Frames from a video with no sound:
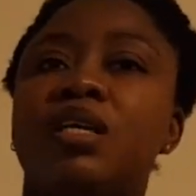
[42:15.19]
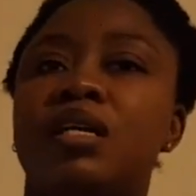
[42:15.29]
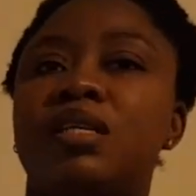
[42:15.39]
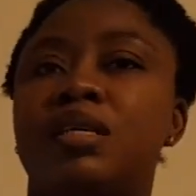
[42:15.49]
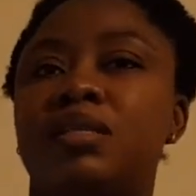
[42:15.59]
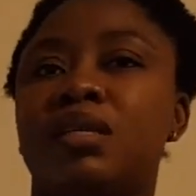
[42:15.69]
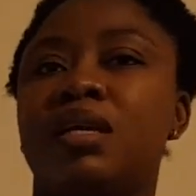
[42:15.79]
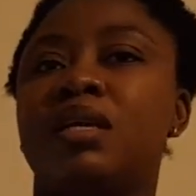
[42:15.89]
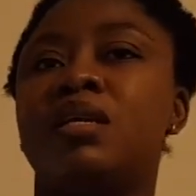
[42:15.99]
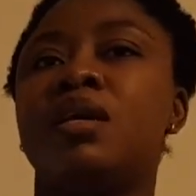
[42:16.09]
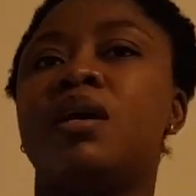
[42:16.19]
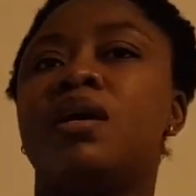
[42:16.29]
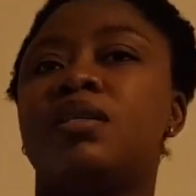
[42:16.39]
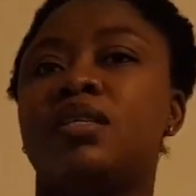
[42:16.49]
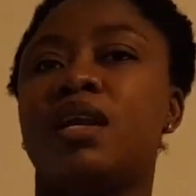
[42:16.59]
their dead skin,
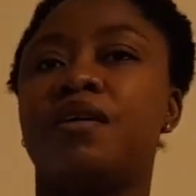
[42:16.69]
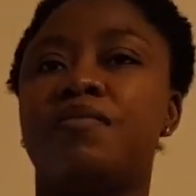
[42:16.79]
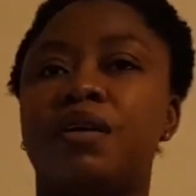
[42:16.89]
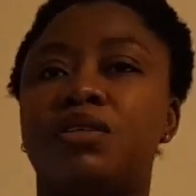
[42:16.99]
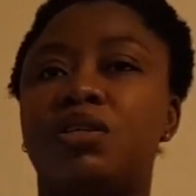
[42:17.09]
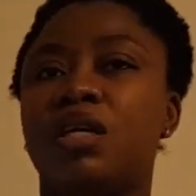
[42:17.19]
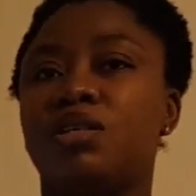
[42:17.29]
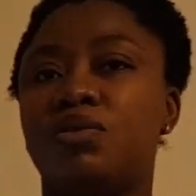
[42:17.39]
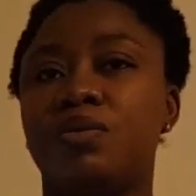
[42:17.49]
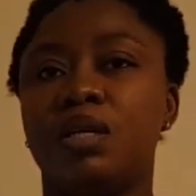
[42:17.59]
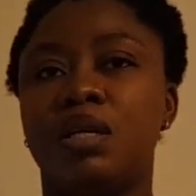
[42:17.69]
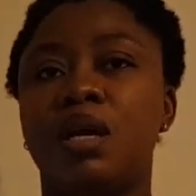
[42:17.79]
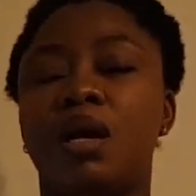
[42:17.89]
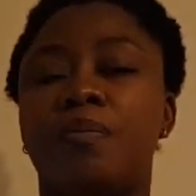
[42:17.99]
saliva, dried urine.